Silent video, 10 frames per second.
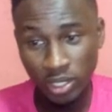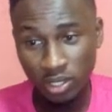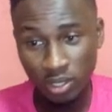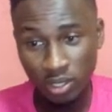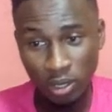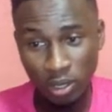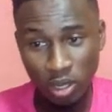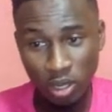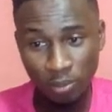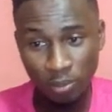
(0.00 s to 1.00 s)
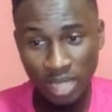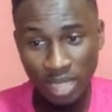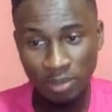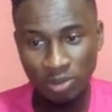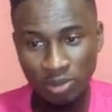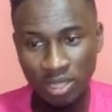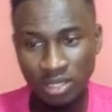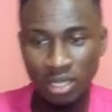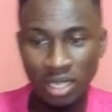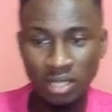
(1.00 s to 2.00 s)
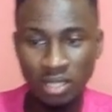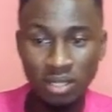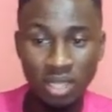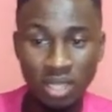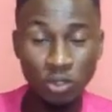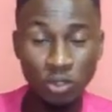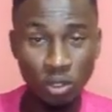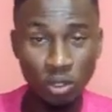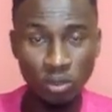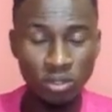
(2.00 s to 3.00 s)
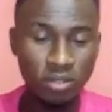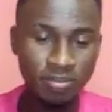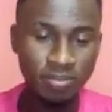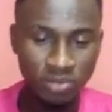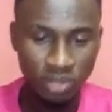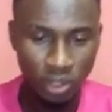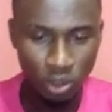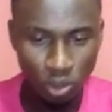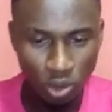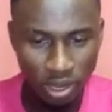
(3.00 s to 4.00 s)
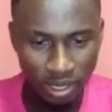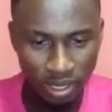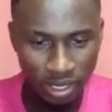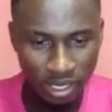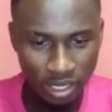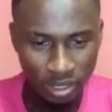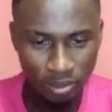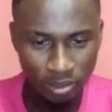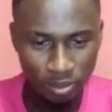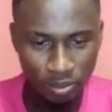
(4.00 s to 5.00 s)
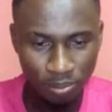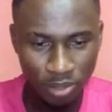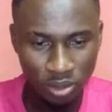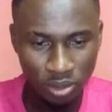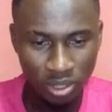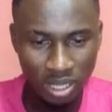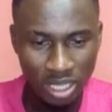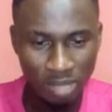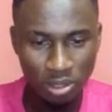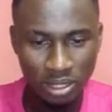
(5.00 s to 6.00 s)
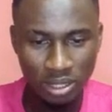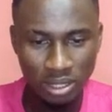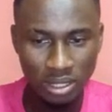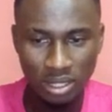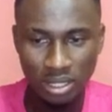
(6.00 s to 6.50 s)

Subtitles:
these items right here and these are too close, you could go ahead and press on the add button,